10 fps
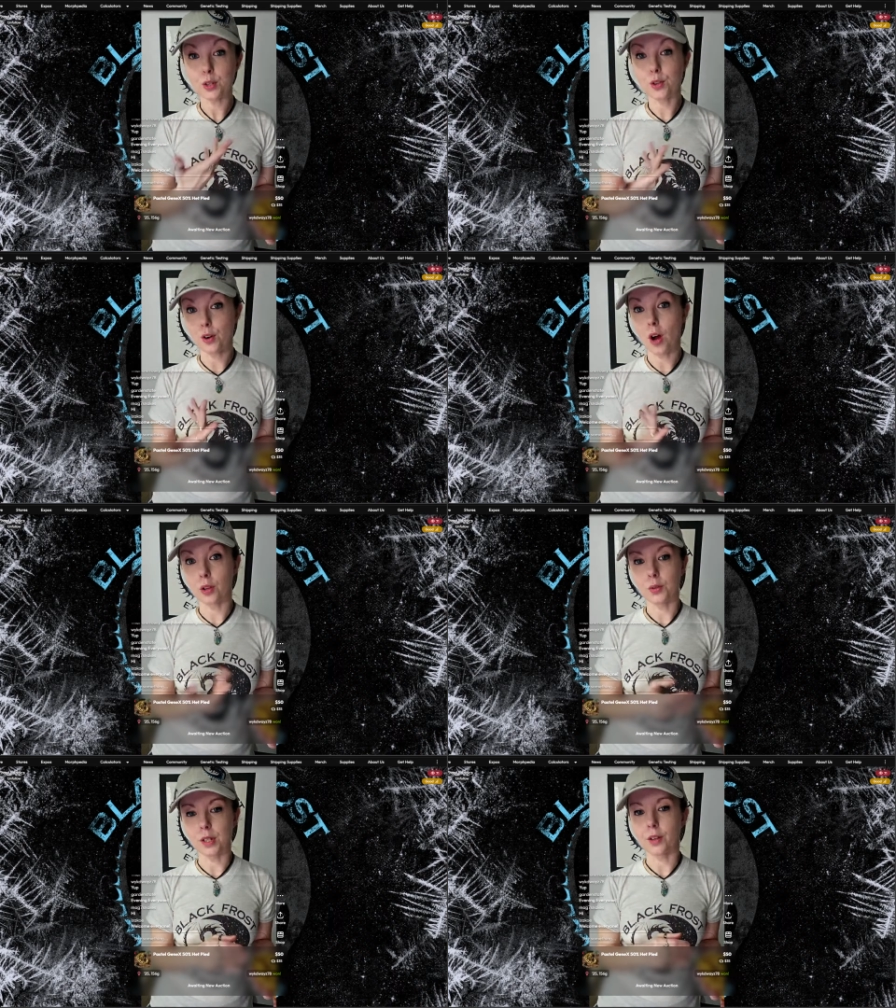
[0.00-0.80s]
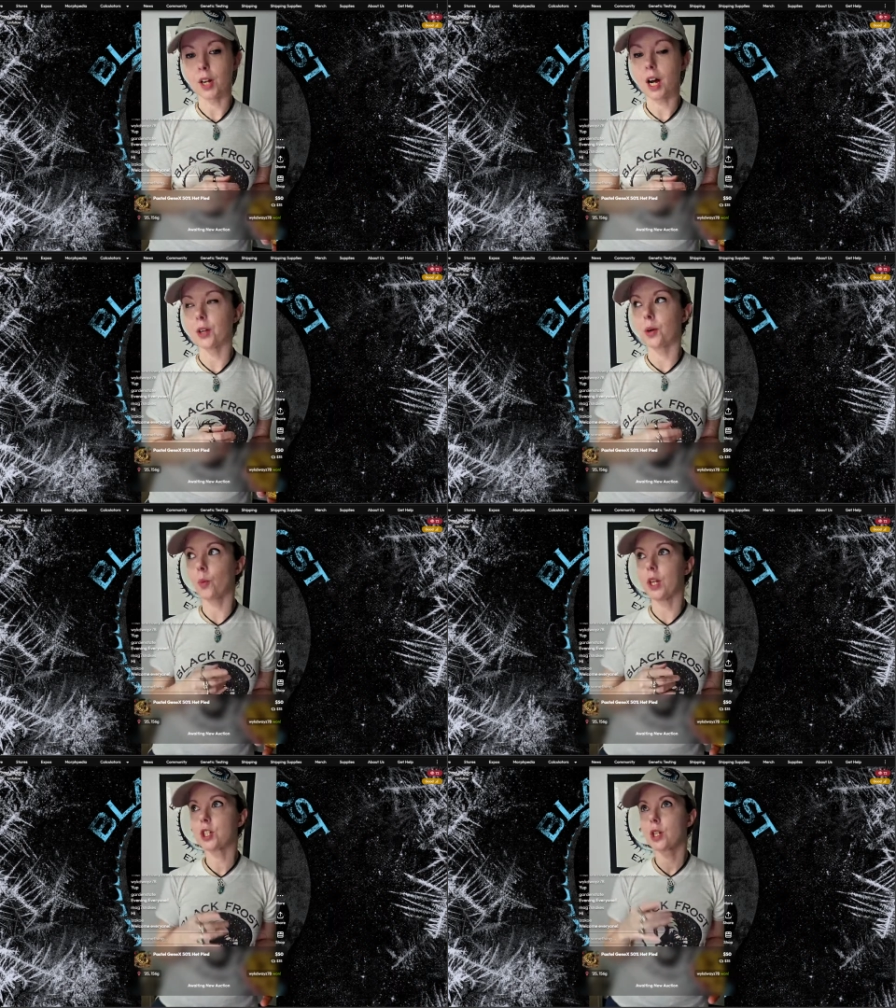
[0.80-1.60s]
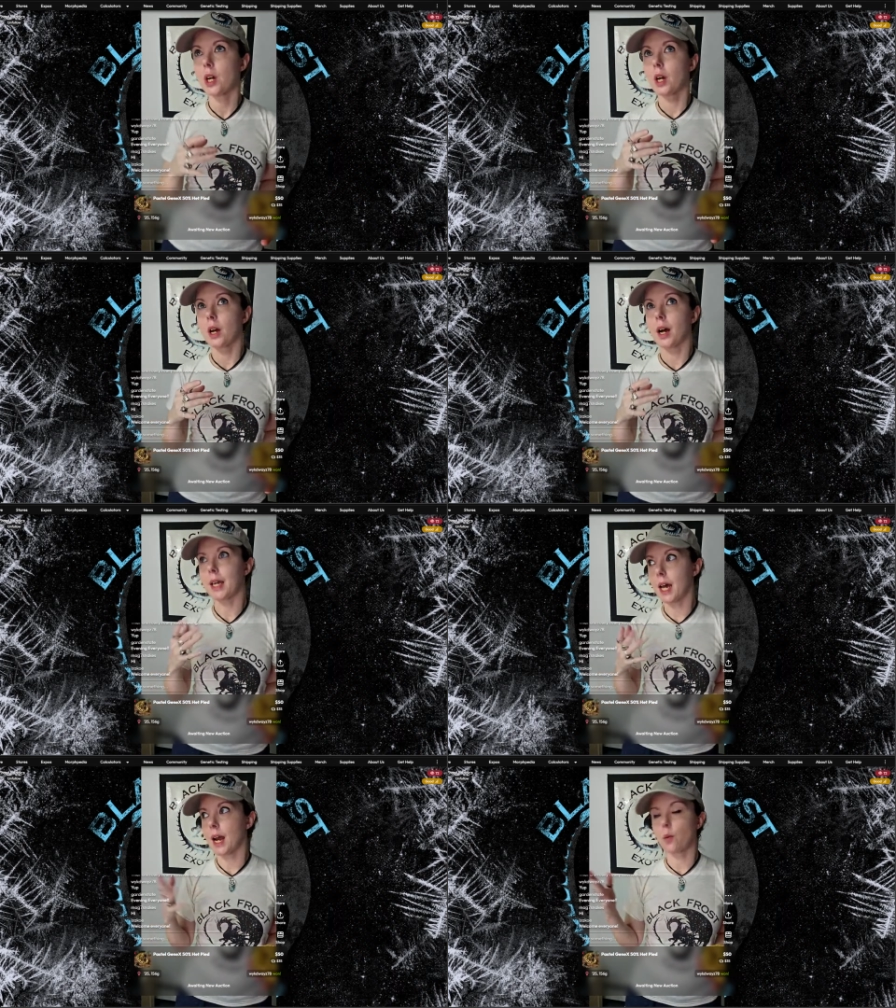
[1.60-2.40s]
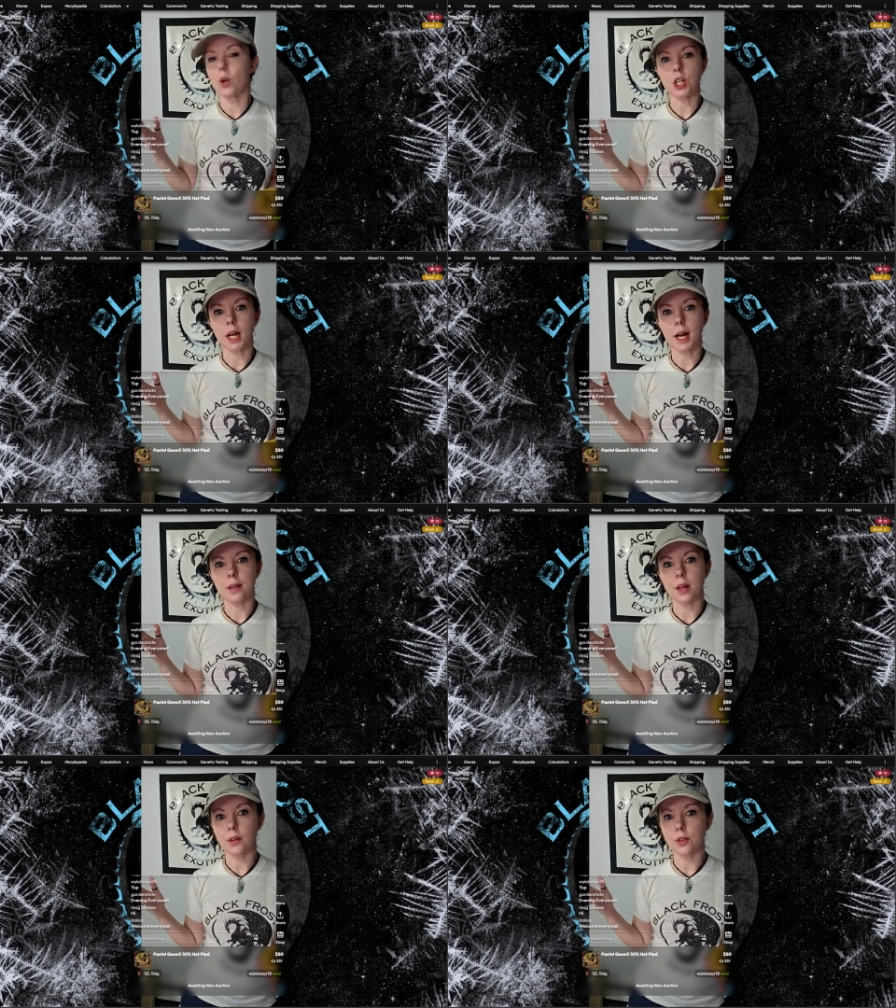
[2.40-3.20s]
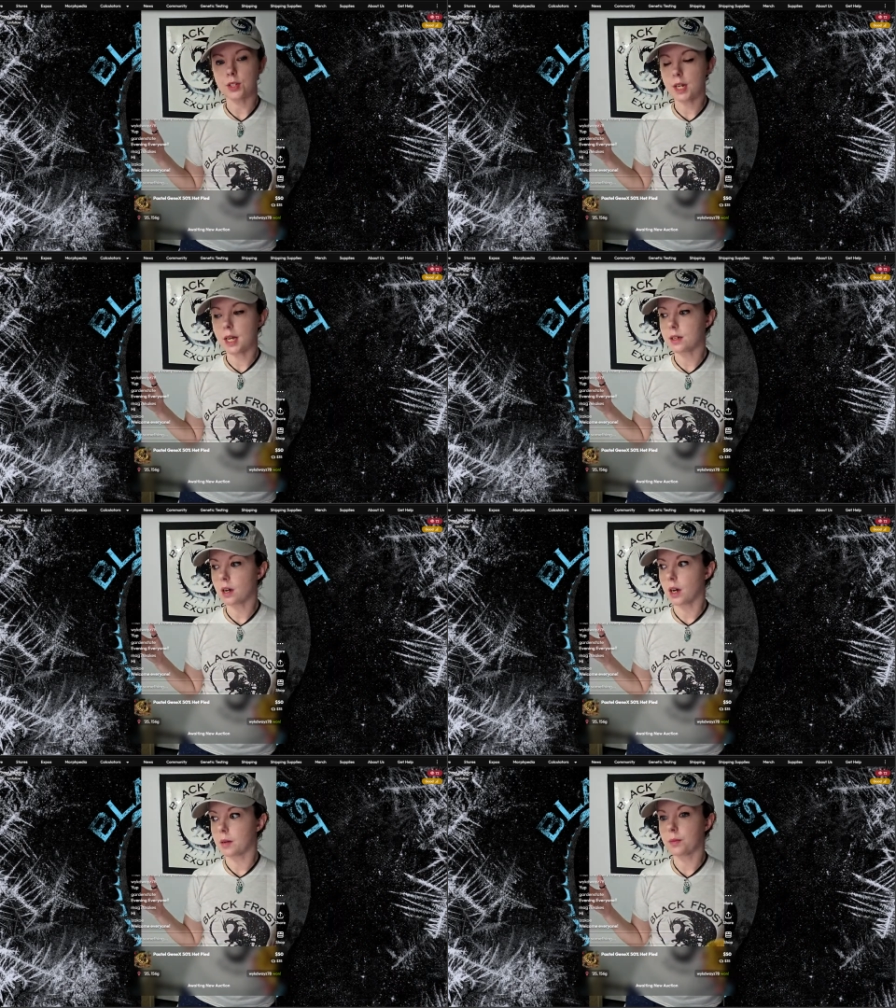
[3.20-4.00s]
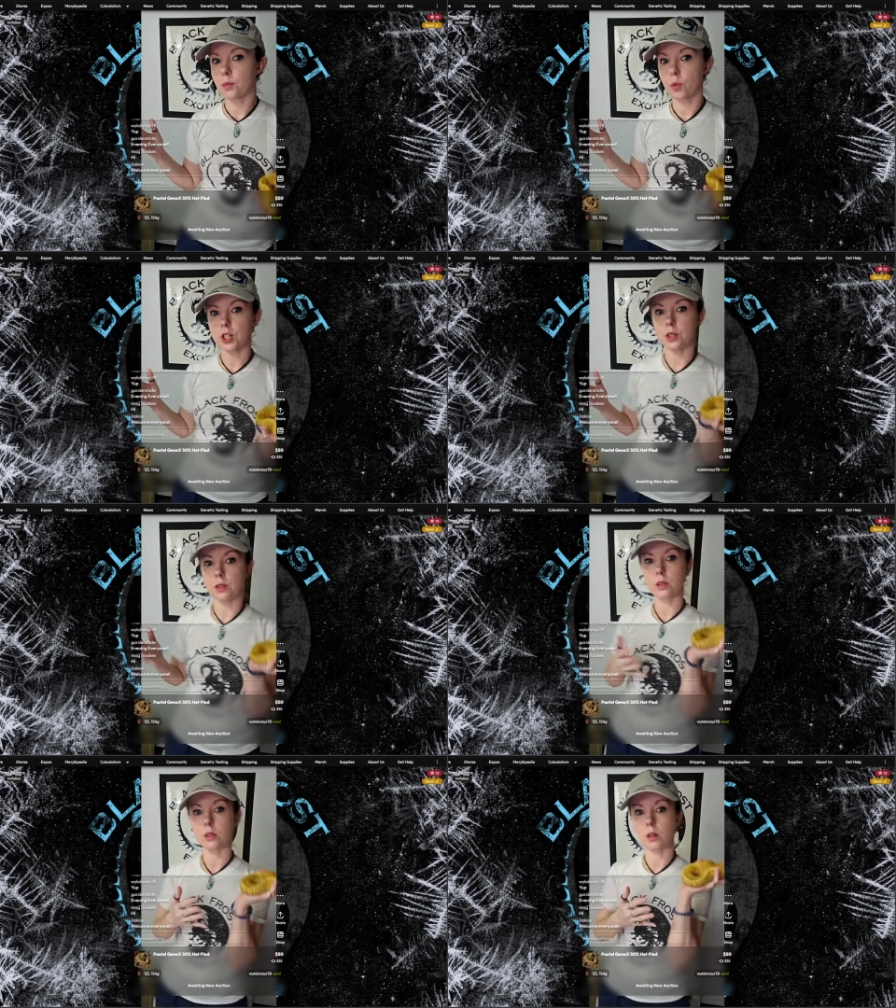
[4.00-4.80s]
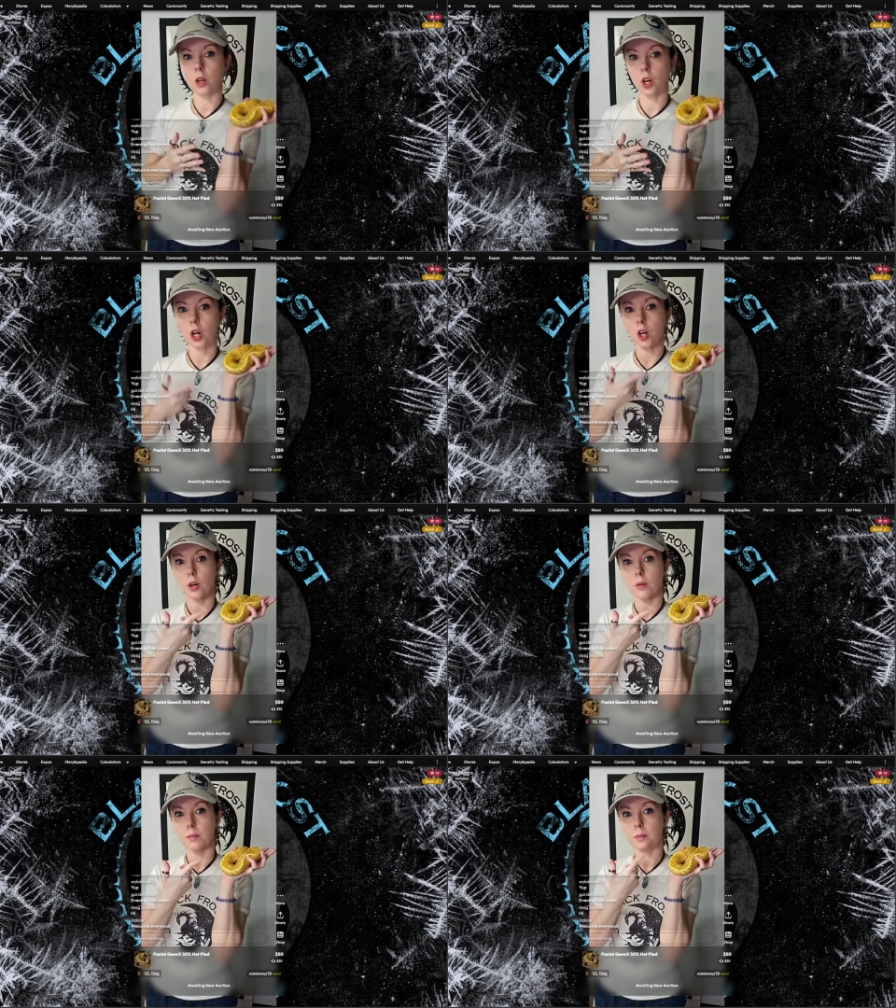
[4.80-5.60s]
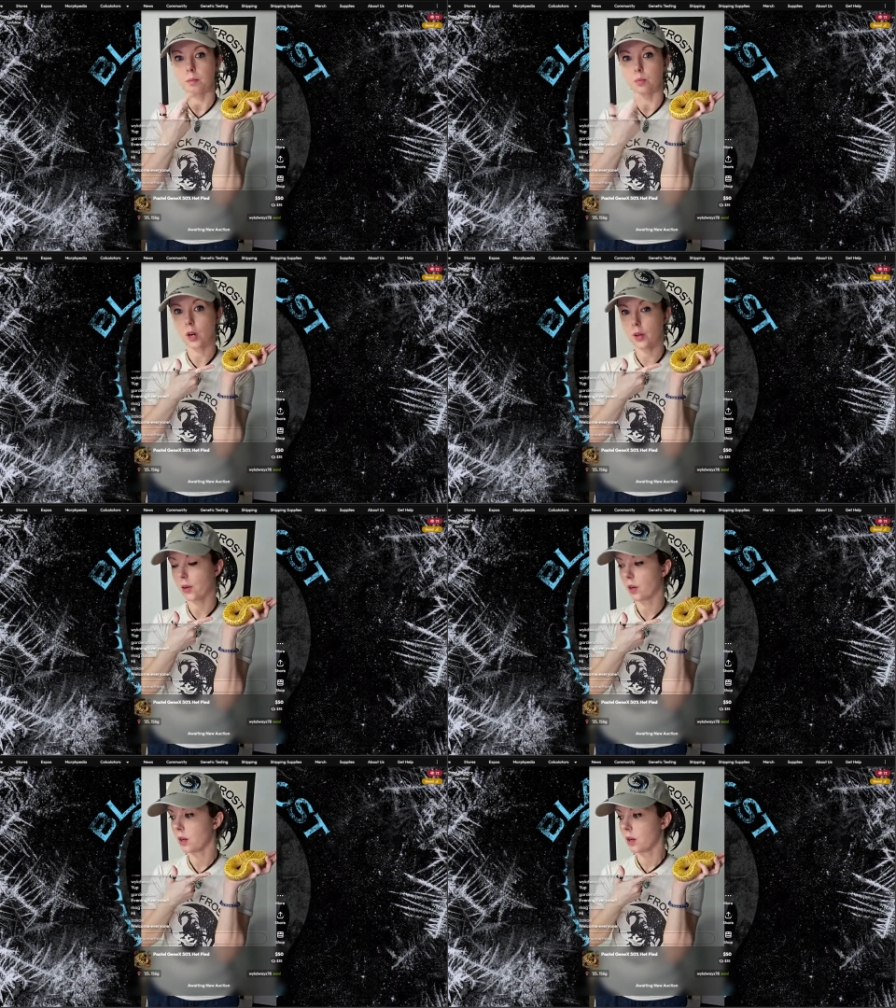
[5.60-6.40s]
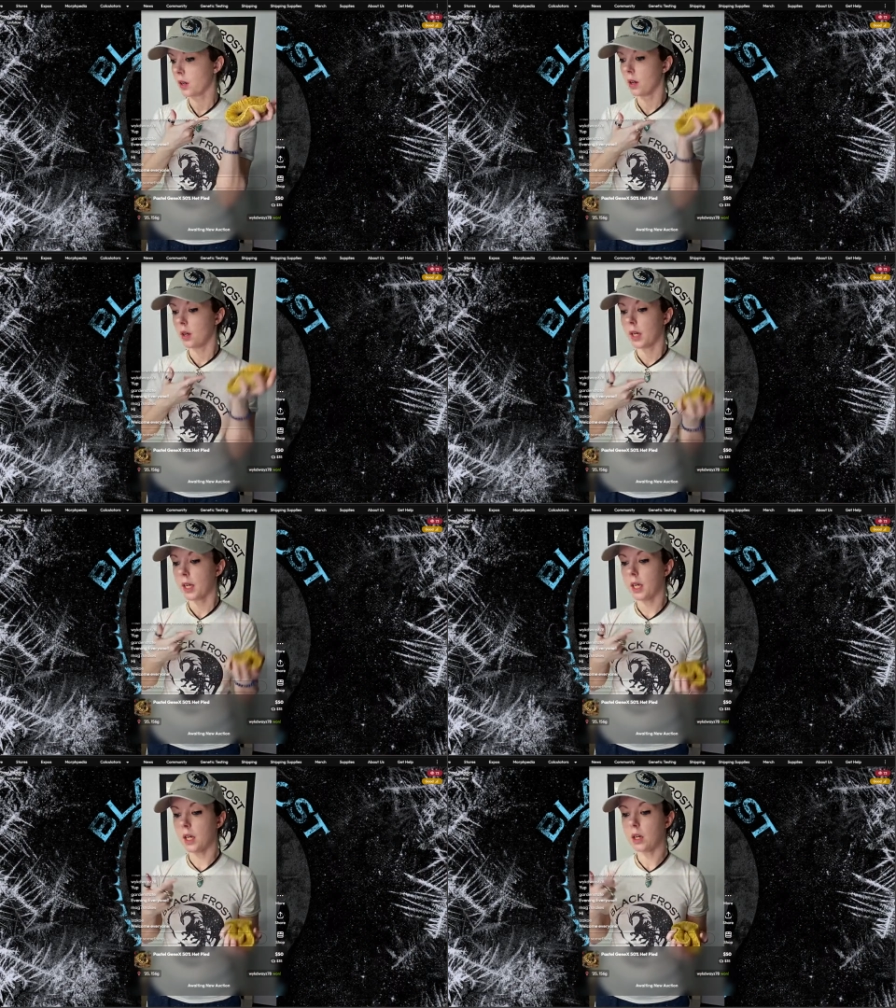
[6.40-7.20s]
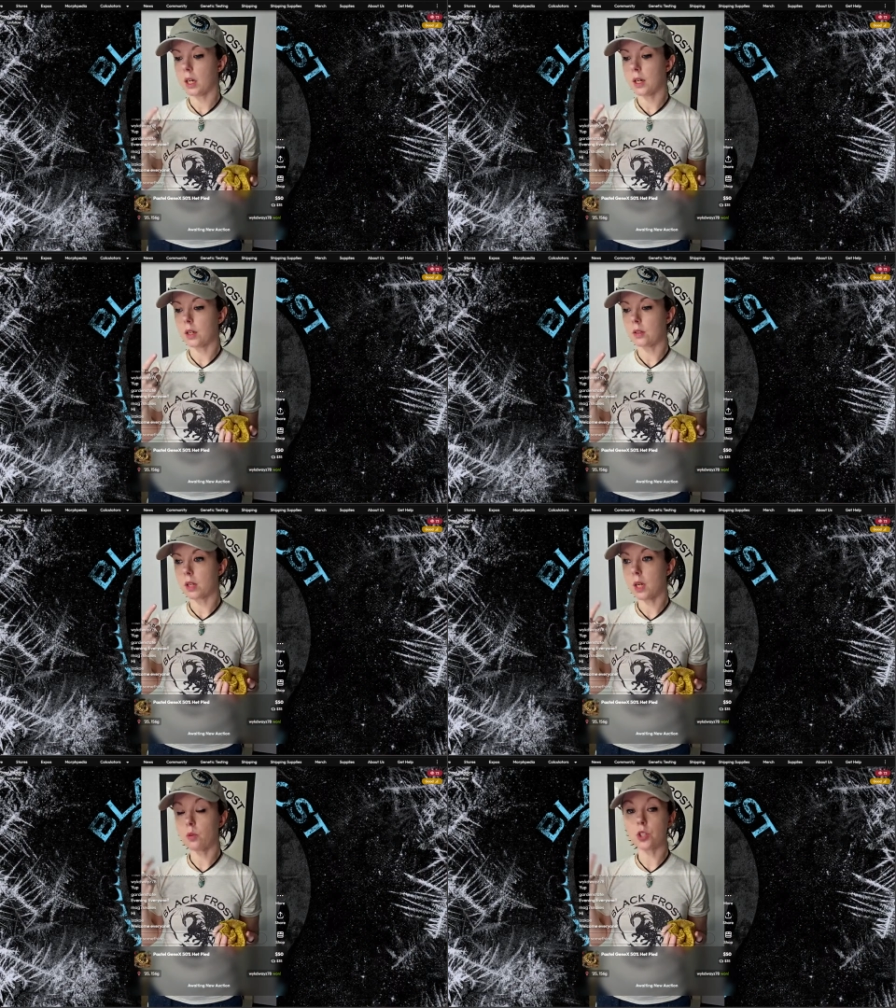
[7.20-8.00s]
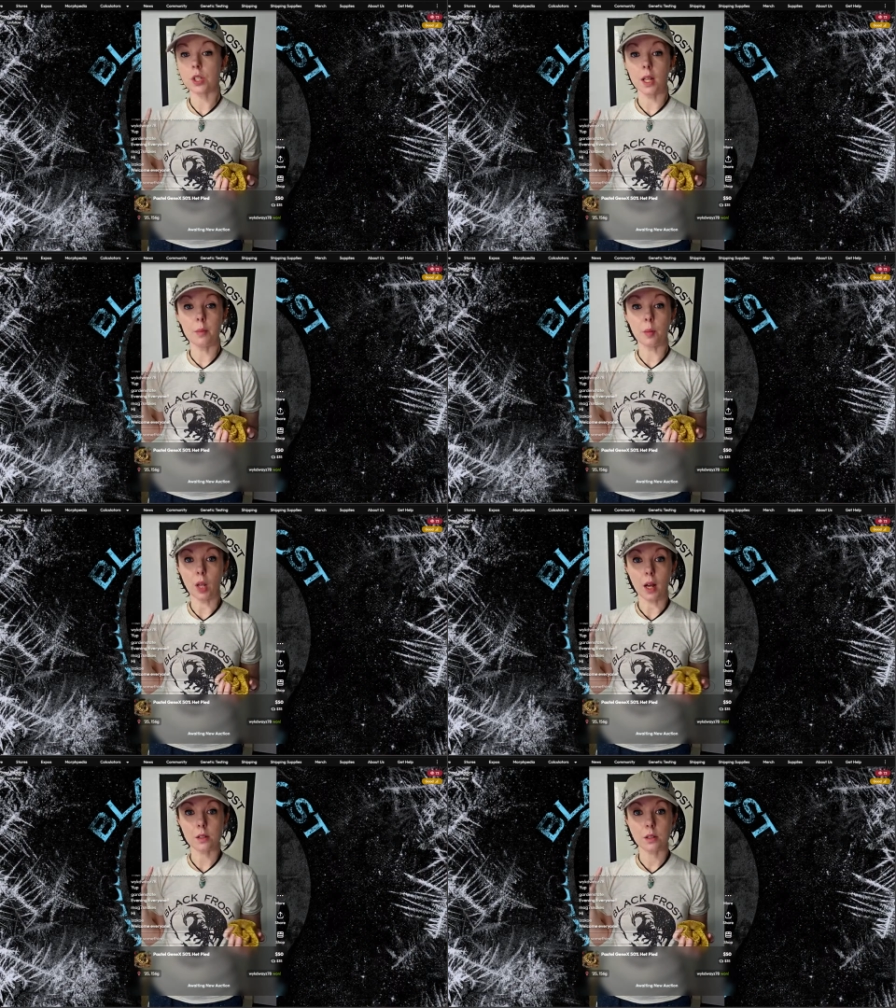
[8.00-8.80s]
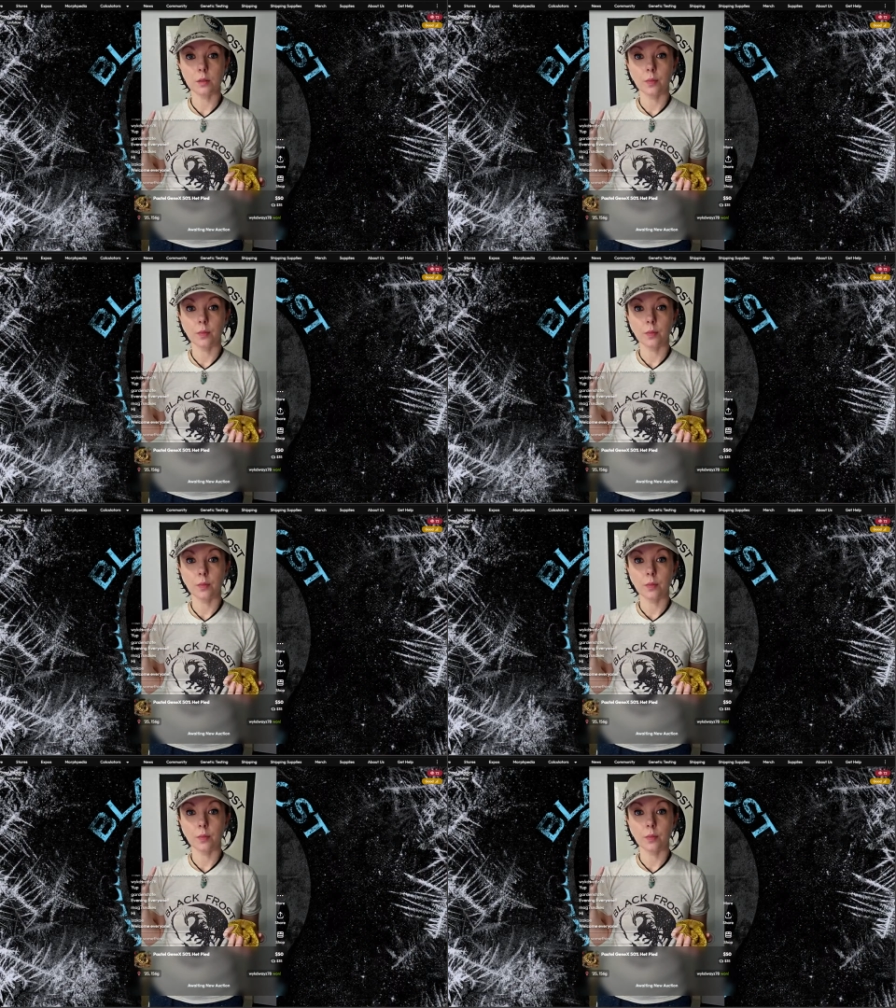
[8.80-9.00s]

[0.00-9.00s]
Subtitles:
they're not losing their color, which again, I wish I had that other snake, which is her brother. He was just a lemon blast.